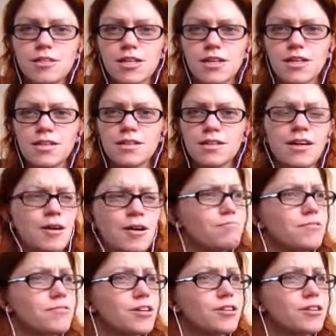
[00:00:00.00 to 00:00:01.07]
um,
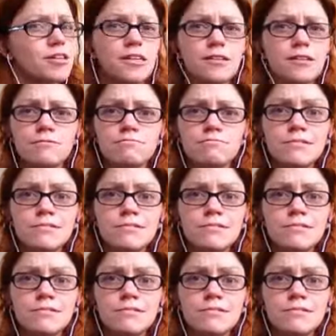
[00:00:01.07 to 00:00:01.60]
Canuckian